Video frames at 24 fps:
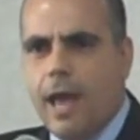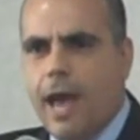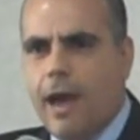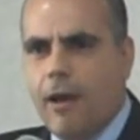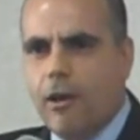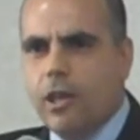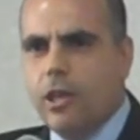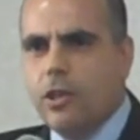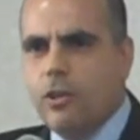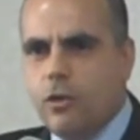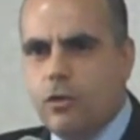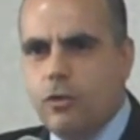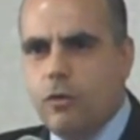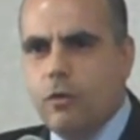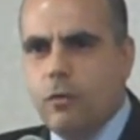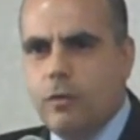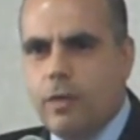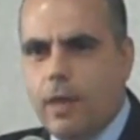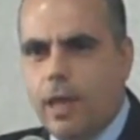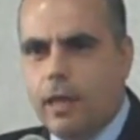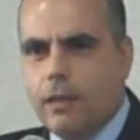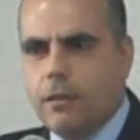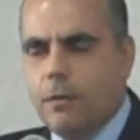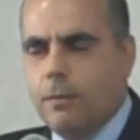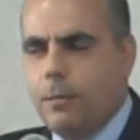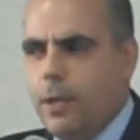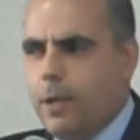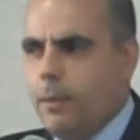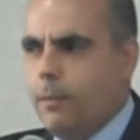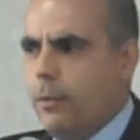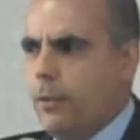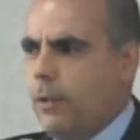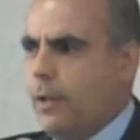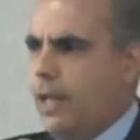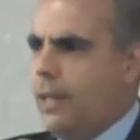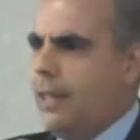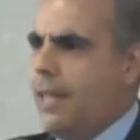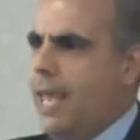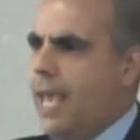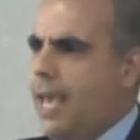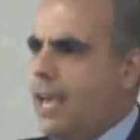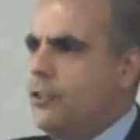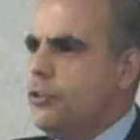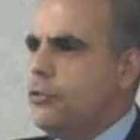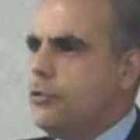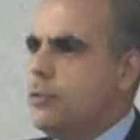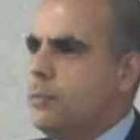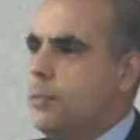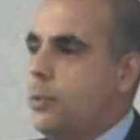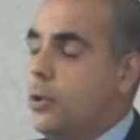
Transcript: How can you do that to people? And the answer is